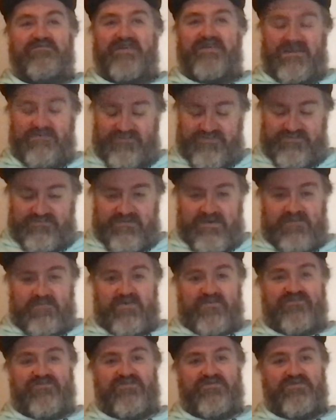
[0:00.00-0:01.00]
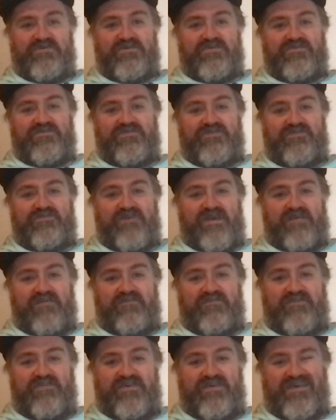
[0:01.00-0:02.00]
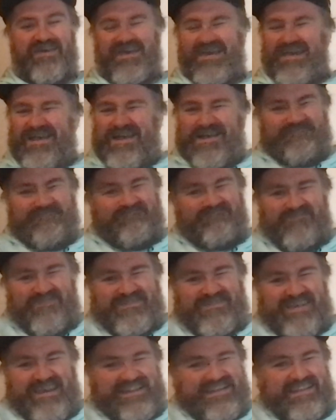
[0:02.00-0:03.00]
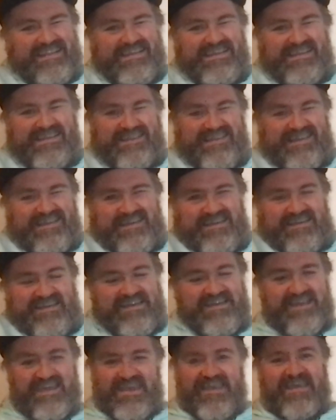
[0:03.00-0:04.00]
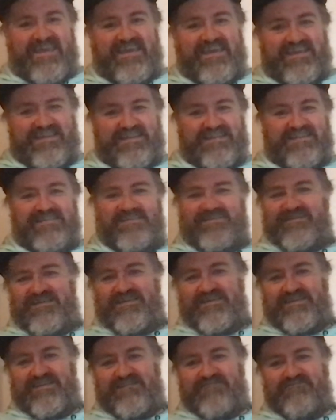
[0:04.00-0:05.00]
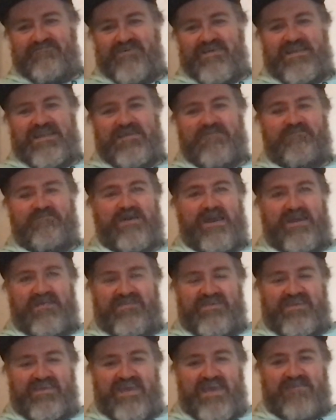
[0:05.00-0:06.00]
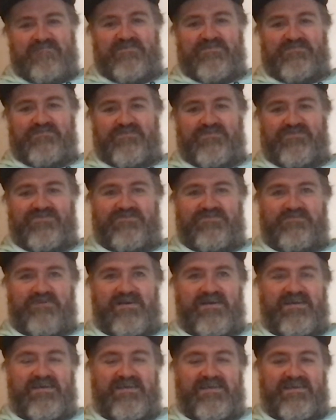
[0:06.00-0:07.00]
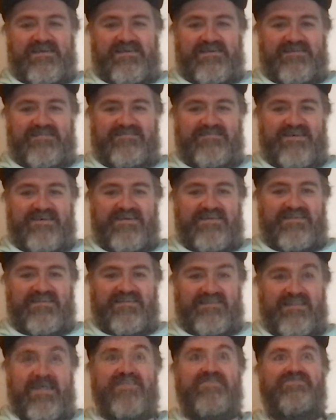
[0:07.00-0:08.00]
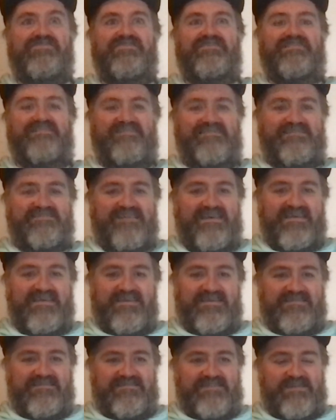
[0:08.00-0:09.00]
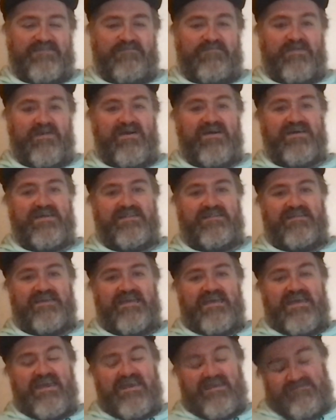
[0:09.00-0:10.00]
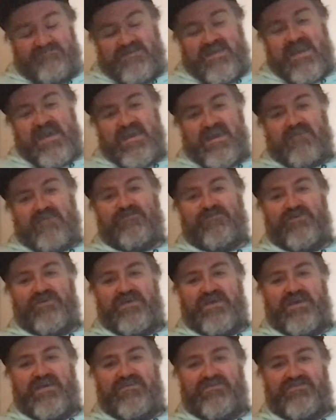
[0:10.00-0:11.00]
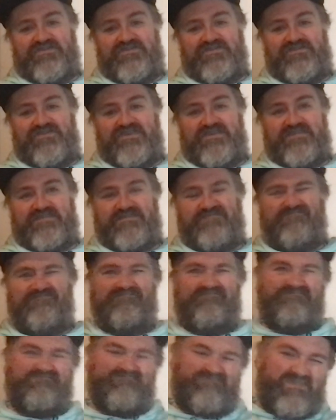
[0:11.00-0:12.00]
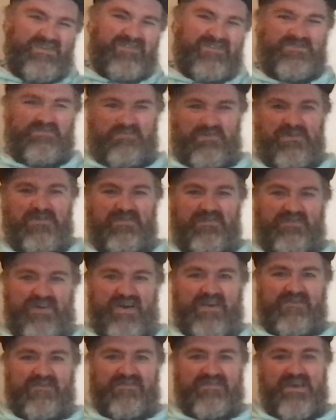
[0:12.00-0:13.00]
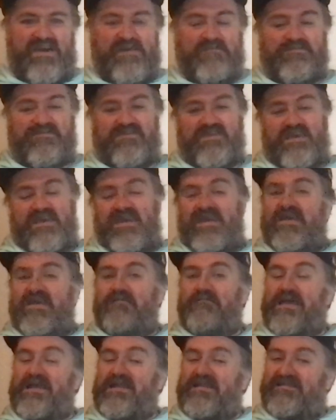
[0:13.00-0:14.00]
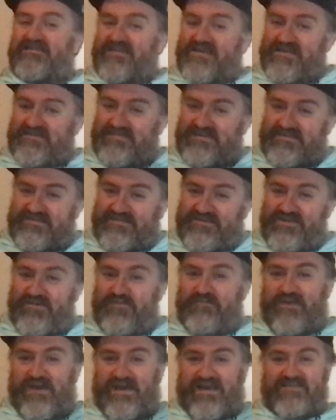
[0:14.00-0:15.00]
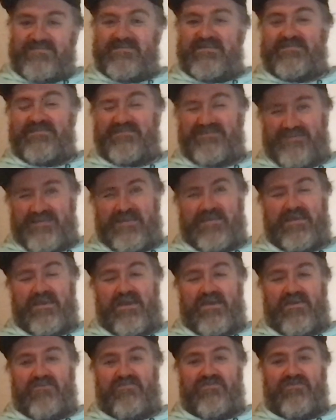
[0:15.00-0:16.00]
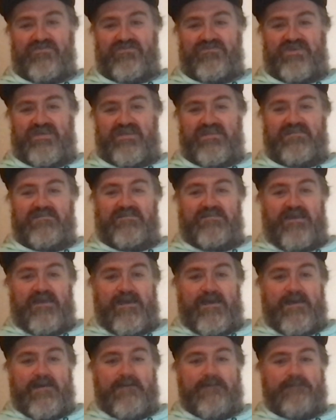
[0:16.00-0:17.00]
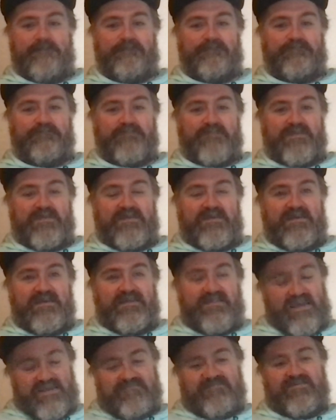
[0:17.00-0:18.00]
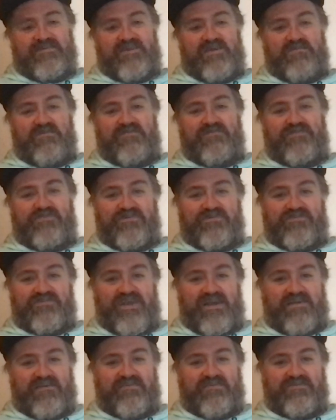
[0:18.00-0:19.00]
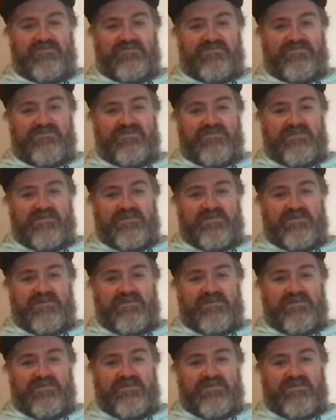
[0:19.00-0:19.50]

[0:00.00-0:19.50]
he was my one to watch for Frankfurt. Sadly, he didn't really impact the game as much as my assigned legend status had implied. Yeah, he had 48 touches, lost the ball 5 times, made 32 passes and did get a crossing. That's to go with 4 tackles.